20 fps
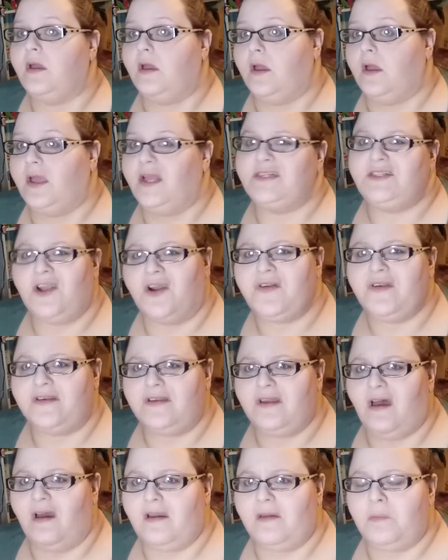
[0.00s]
It's hard to
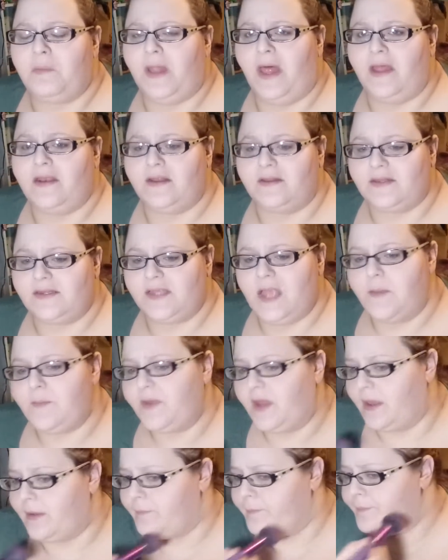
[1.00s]
talk and blend at the same
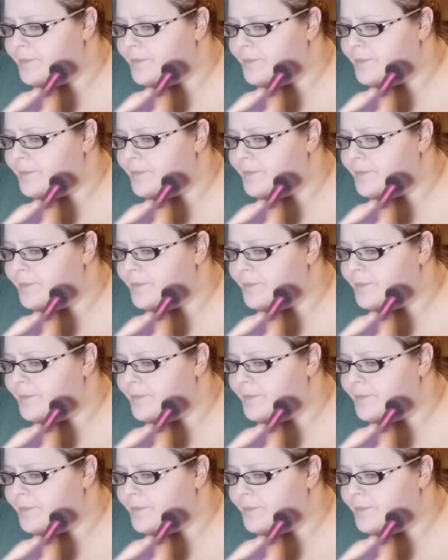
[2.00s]
time.